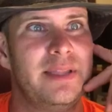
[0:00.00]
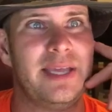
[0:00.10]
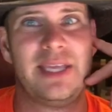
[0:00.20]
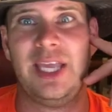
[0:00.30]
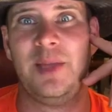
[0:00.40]

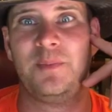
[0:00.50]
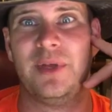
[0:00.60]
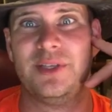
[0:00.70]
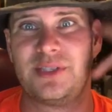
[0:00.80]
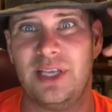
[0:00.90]
They keep
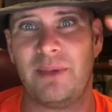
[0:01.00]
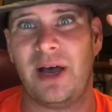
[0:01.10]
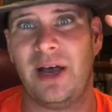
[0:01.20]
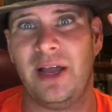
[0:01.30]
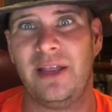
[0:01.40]

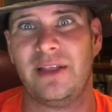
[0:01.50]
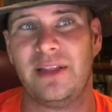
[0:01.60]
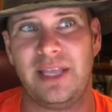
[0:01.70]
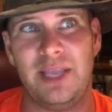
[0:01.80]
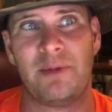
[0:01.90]

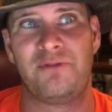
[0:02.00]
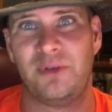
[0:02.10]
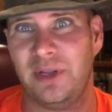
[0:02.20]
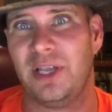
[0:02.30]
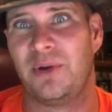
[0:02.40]
a
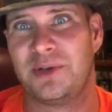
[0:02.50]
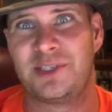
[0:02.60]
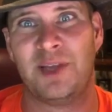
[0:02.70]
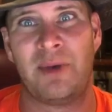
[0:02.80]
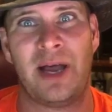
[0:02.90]
fully loaded
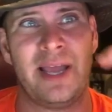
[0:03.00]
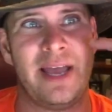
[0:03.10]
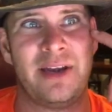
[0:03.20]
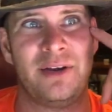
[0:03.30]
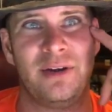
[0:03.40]
semi
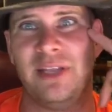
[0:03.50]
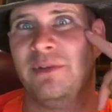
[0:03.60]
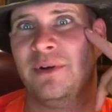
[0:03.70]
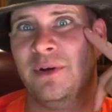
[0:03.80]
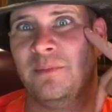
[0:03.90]
out of your
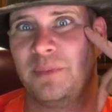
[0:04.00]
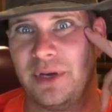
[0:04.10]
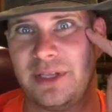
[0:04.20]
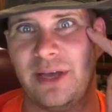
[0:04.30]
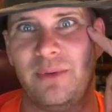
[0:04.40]
living room.
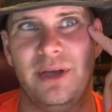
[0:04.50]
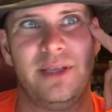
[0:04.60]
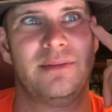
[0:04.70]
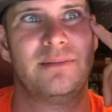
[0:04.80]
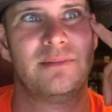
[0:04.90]
Put it that way.
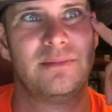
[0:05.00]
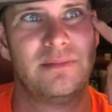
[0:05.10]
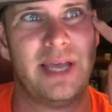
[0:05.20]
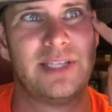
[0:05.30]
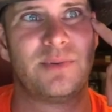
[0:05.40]

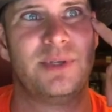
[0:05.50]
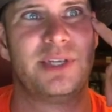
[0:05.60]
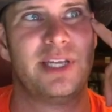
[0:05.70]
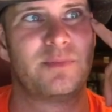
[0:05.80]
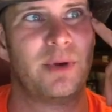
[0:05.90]
That's what
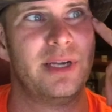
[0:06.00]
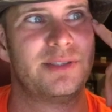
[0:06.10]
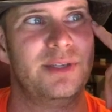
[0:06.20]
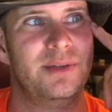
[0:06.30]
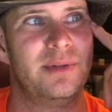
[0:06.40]
Jake's
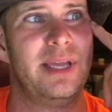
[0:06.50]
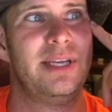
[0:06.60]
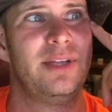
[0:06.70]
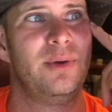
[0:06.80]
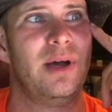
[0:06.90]
Brakes do. They
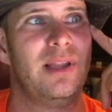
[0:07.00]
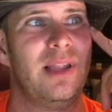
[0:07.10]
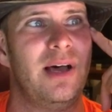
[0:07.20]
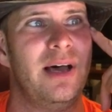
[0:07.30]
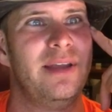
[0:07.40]
do a
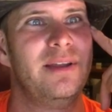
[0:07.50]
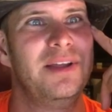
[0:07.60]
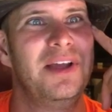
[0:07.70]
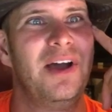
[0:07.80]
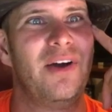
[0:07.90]
lot.
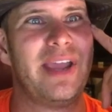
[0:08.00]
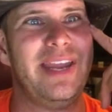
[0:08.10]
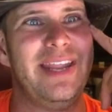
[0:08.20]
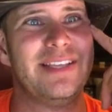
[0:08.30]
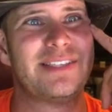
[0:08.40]
Okay,
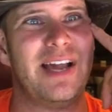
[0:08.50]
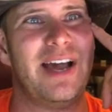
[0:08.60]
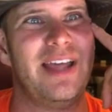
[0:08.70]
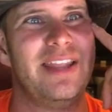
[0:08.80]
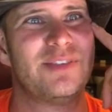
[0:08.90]
and this
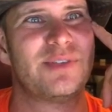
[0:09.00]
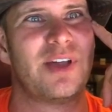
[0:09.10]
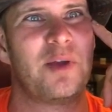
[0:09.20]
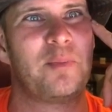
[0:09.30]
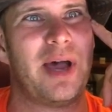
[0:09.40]
guy, this is
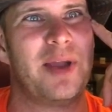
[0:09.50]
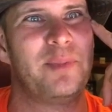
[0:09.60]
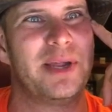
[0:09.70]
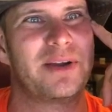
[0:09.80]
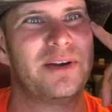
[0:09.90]
on Pine
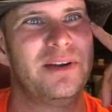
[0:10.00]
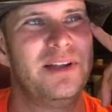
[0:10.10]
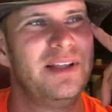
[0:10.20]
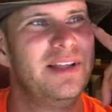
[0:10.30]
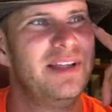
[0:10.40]
Picker,
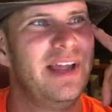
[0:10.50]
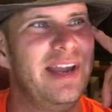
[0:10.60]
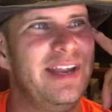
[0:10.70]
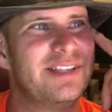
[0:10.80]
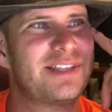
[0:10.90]

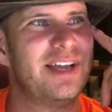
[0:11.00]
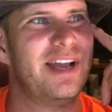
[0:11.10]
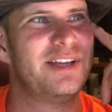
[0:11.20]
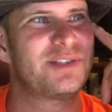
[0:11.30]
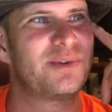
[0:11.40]
and this
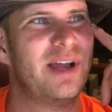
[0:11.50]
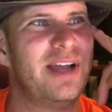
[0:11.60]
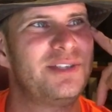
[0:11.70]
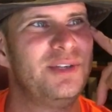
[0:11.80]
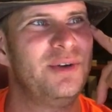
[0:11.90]
guy just
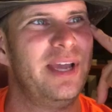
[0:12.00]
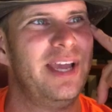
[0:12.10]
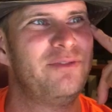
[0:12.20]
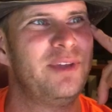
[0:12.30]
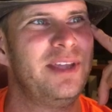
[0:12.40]
writes, "You
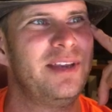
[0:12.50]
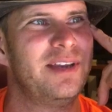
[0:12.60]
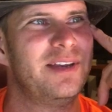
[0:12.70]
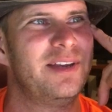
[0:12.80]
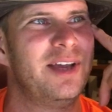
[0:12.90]

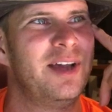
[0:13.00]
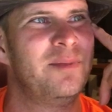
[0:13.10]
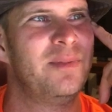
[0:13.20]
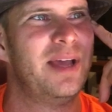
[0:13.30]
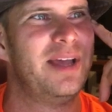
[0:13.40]
effing
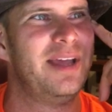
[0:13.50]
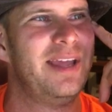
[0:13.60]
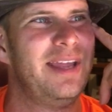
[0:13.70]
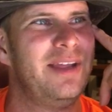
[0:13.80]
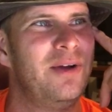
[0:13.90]
dumb
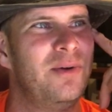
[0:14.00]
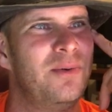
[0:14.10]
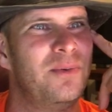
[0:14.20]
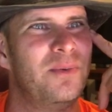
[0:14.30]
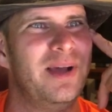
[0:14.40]

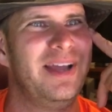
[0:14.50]
a-hole."